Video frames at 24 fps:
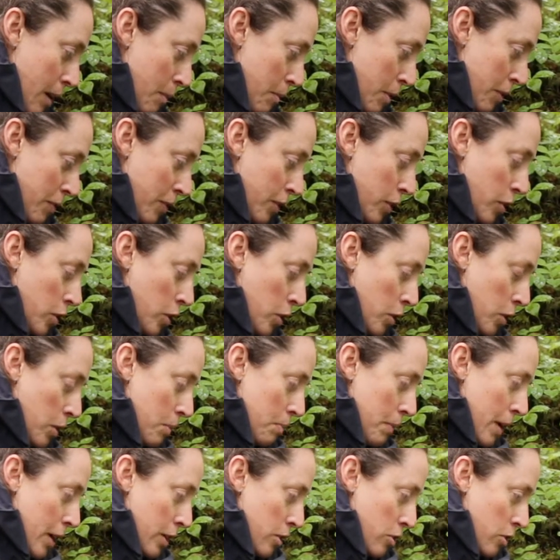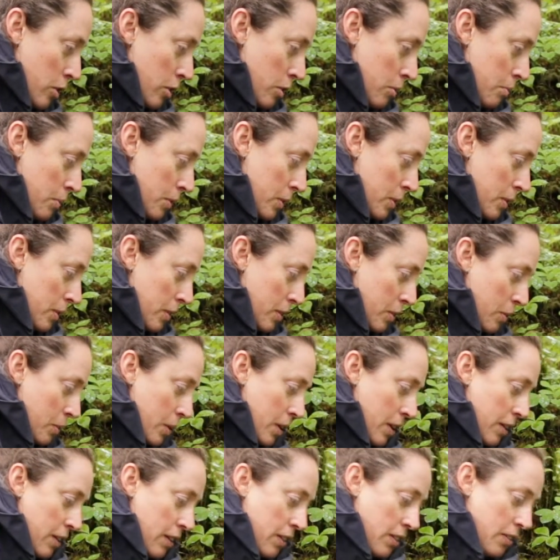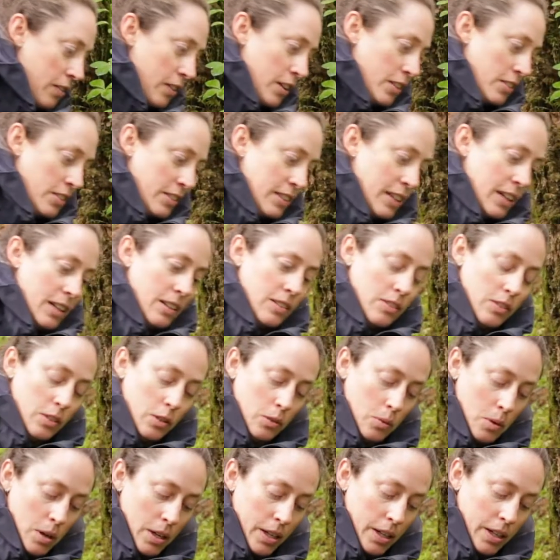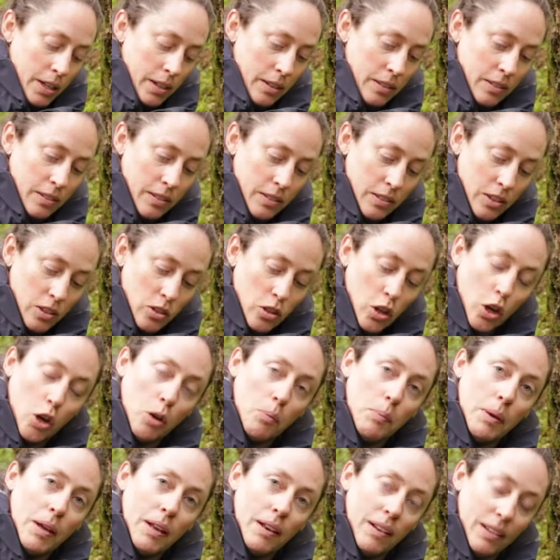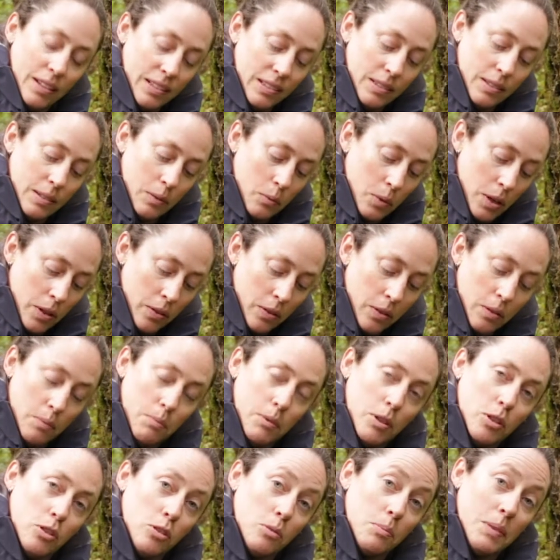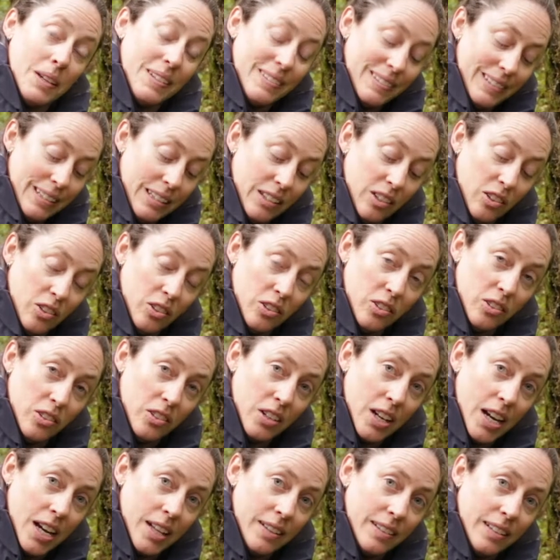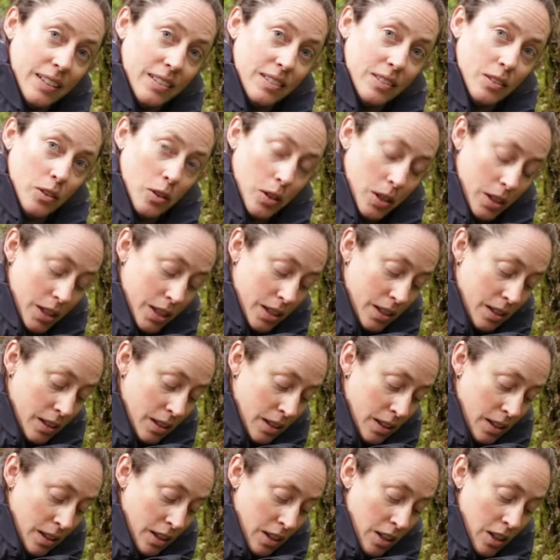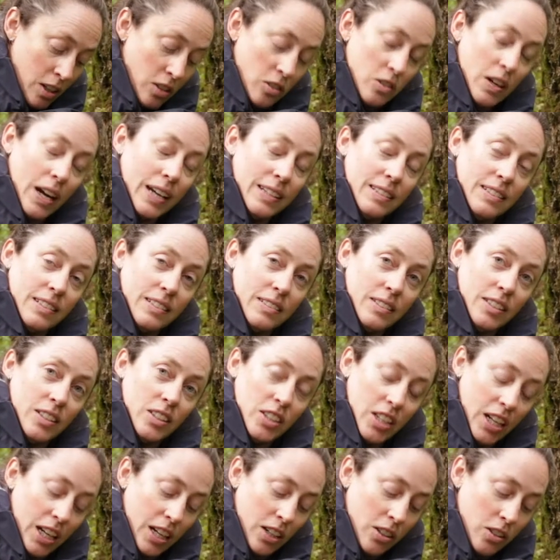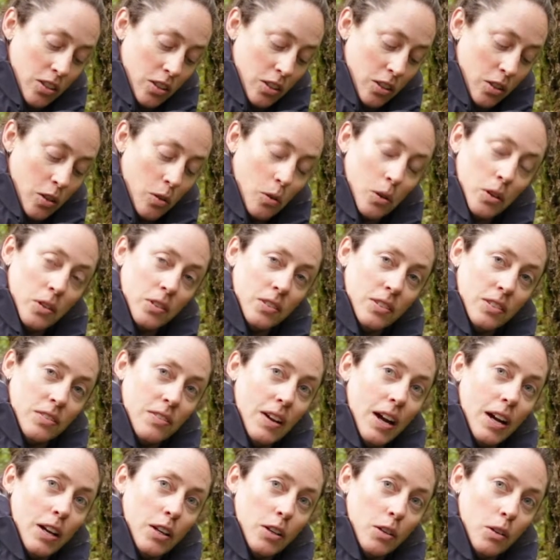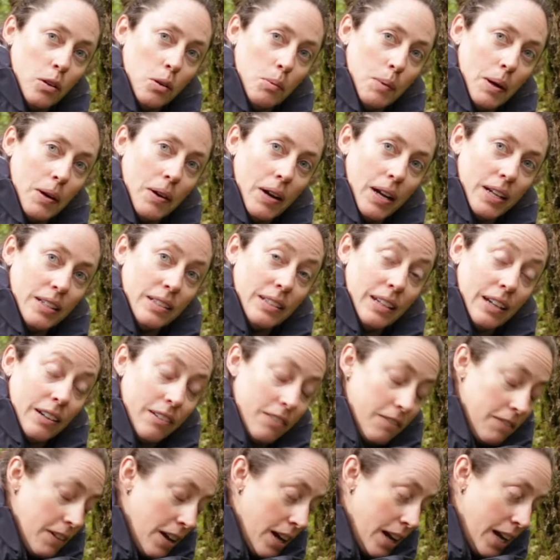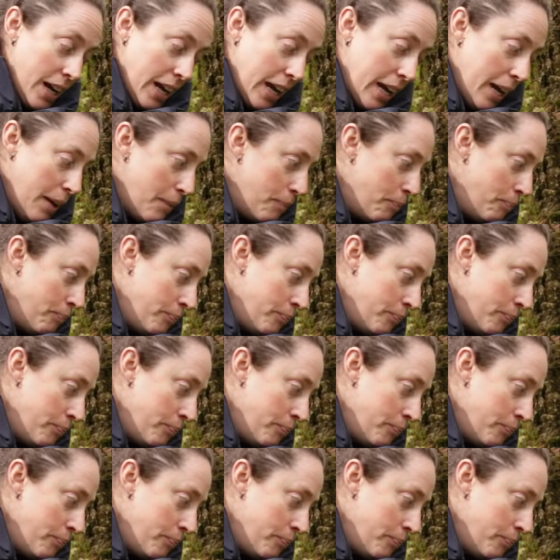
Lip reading: If you're new to mushrooms, one of the first things you want to determine is whether the mushroom has gills or not. That's going to drastically change your course of how you go about identifying it.